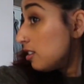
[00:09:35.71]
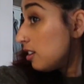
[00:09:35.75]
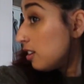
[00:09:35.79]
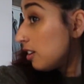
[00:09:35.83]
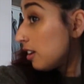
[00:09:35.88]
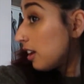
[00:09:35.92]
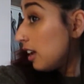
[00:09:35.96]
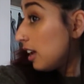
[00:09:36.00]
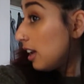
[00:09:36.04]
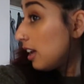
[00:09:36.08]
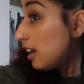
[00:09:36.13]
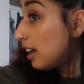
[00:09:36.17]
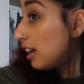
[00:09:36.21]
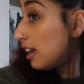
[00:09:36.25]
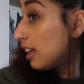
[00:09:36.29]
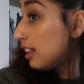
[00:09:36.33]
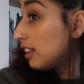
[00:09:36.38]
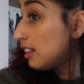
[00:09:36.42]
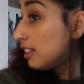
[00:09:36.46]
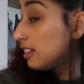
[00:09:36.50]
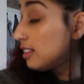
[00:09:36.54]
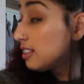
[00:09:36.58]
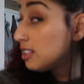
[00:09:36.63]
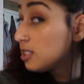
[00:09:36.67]
Okay,
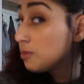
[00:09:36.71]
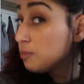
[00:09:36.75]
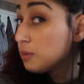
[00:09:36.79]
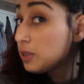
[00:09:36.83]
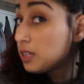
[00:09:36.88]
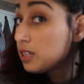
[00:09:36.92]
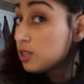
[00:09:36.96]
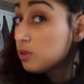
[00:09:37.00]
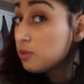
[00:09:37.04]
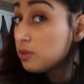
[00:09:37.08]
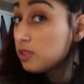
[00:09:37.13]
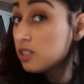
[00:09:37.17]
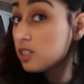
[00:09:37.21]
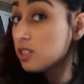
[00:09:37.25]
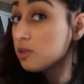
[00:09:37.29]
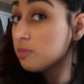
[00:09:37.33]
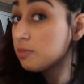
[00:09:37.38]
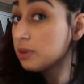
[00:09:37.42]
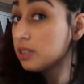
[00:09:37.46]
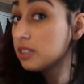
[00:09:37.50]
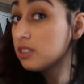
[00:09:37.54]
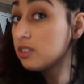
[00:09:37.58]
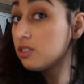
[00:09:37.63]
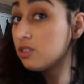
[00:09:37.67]
and then this piece we just
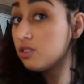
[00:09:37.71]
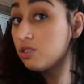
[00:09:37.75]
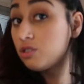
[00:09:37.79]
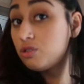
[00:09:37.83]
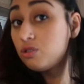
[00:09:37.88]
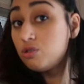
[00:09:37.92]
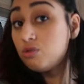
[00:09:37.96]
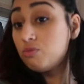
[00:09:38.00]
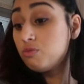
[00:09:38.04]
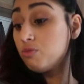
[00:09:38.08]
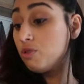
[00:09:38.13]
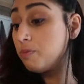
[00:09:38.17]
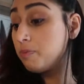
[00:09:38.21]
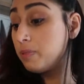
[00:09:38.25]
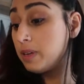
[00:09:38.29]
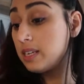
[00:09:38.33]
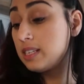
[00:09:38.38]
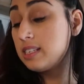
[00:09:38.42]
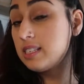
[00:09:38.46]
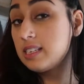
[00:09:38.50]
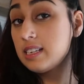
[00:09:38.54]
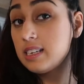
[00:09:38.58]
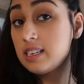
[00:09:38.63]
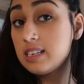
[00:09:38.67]
split into 2 more
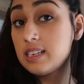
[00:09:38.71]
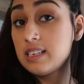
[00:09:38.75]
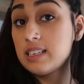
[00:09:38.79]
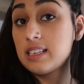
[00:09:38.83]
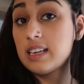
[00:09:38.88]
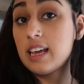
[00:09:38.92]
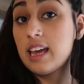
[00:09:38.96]
pieces,